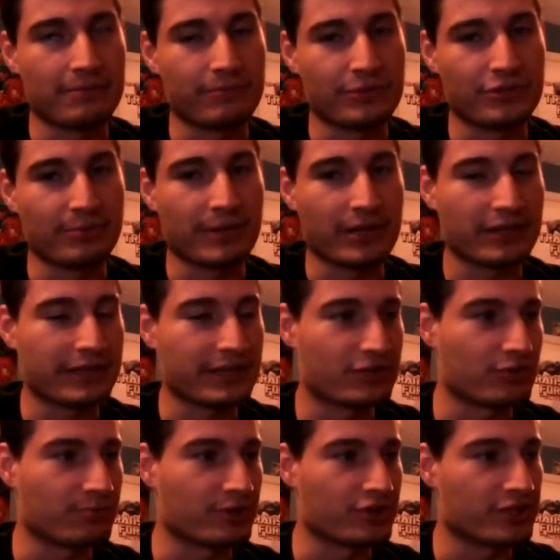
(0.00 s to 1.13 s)
which I'm not going to get
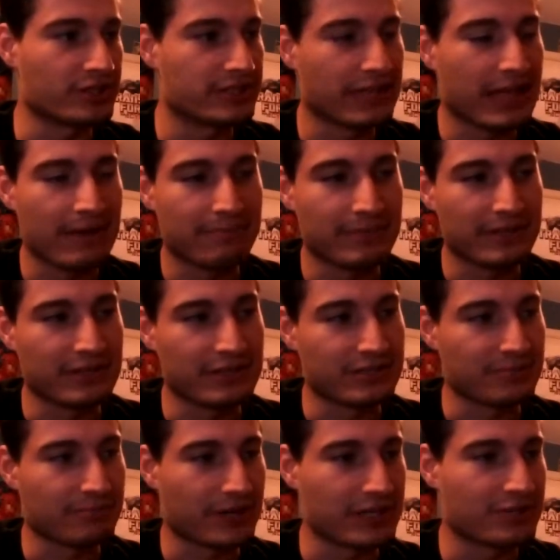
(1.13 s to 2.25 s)
too much into that because
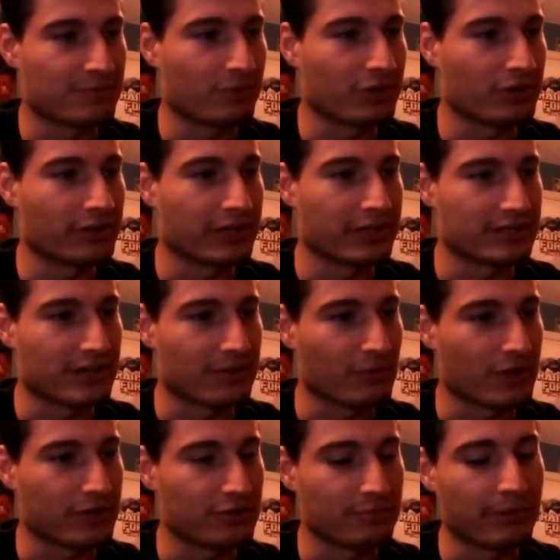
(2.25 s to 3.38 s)
it might spoil things I
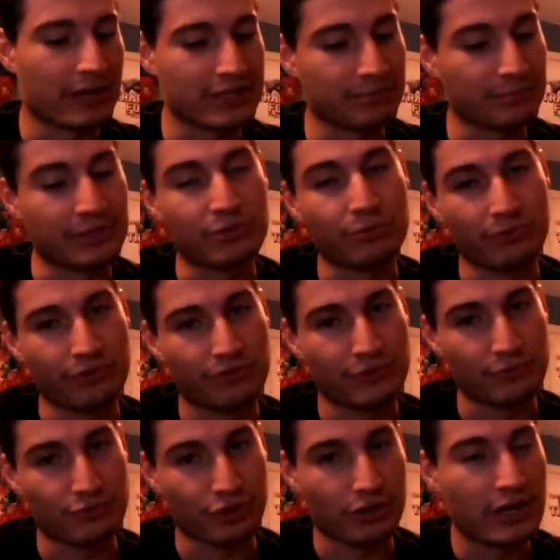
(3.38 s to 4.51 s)
want to possibly do in the
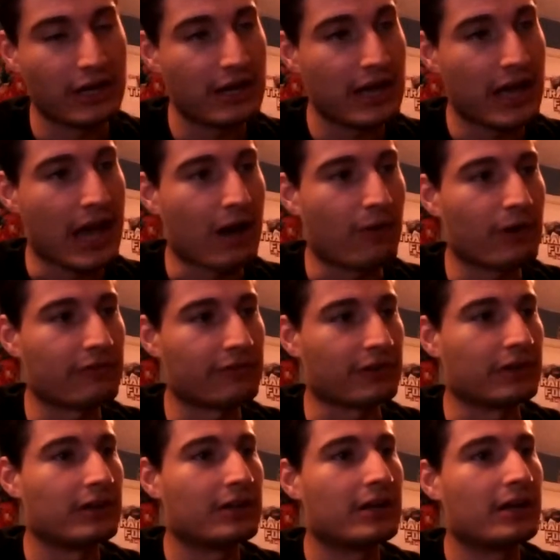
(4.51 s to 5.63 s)
future.
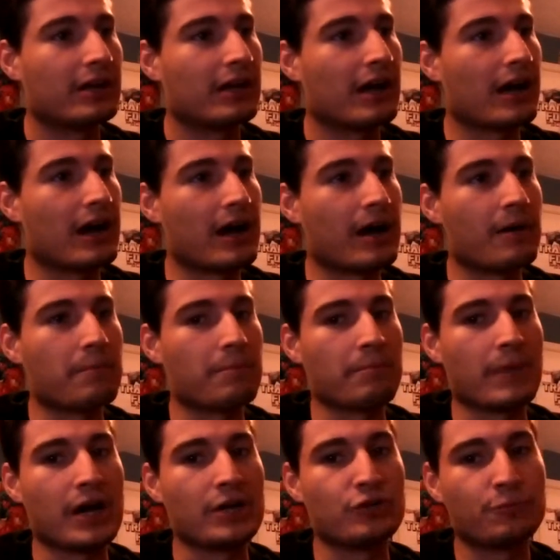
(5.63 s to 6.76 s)
However,
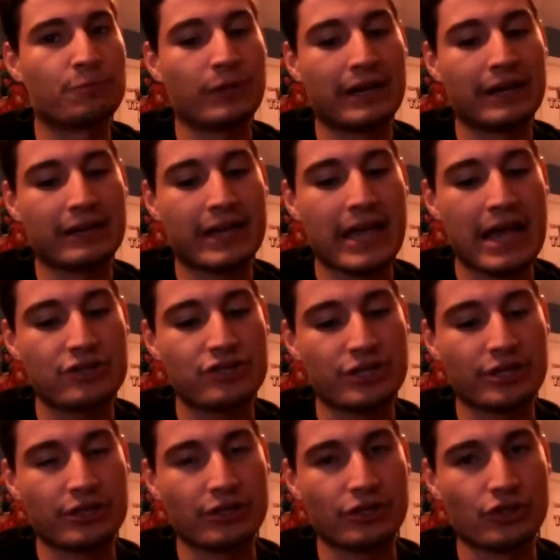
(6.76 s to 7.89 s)
I do plan on
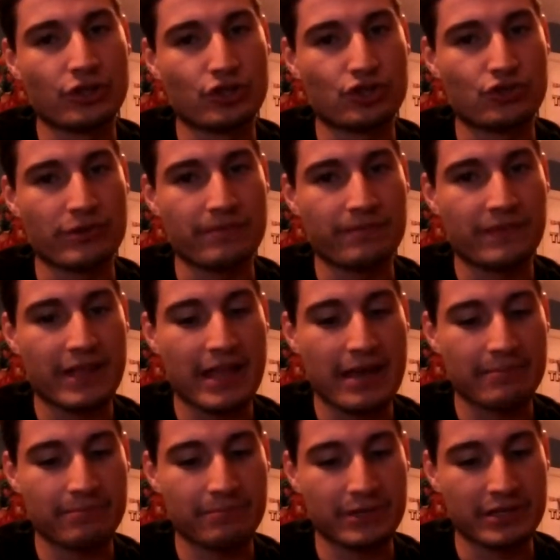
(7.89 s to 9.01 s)
catching the stream for
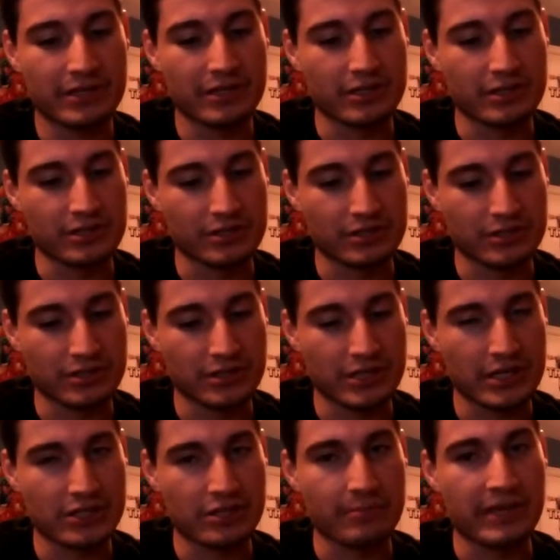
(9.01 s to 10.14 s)
that because
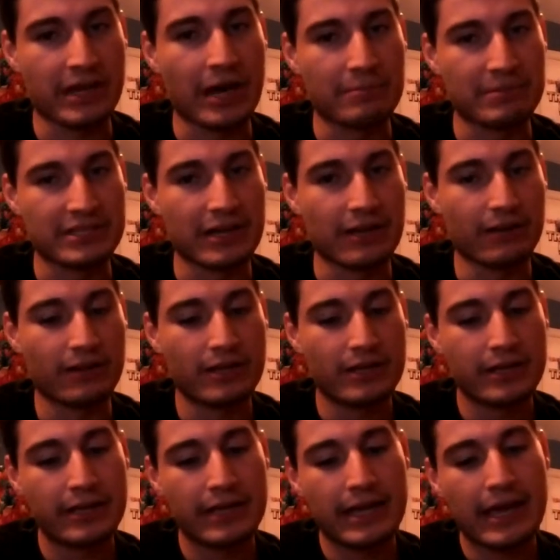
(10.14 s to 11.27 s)
it's going to be hype as hell.
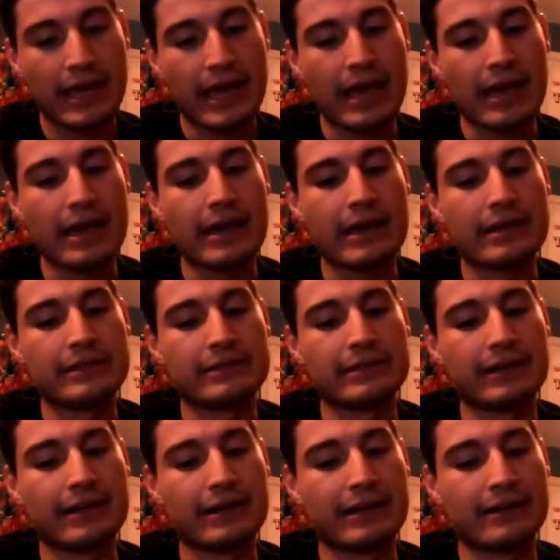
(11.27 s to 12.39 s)
And
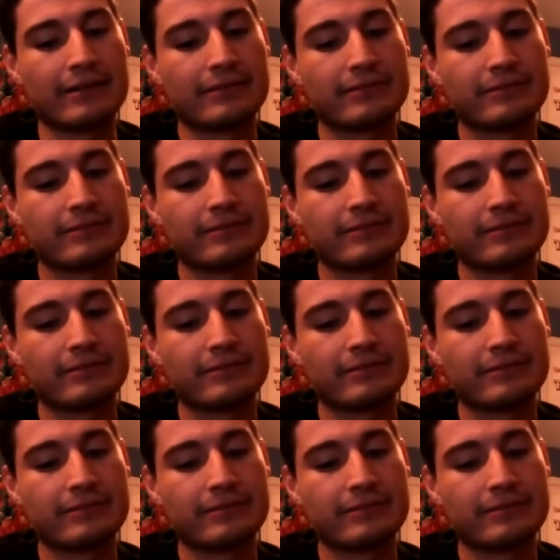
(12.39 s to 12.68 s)
I